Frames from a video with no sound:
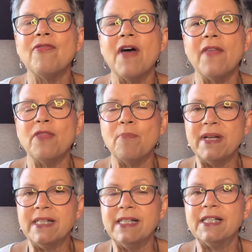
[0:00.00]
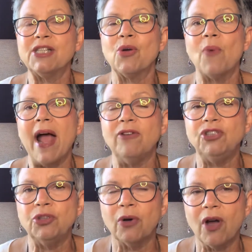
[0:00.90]
that the businesses
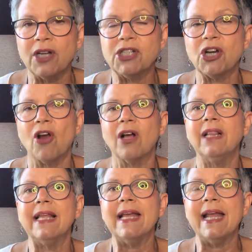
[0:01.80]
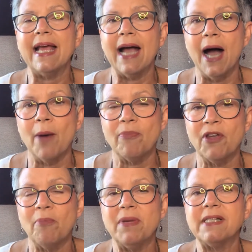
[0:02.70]
around you are gonna start cleaning up
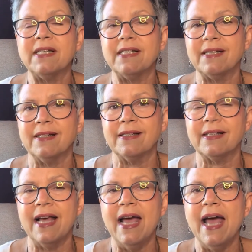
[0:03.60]
their businesses.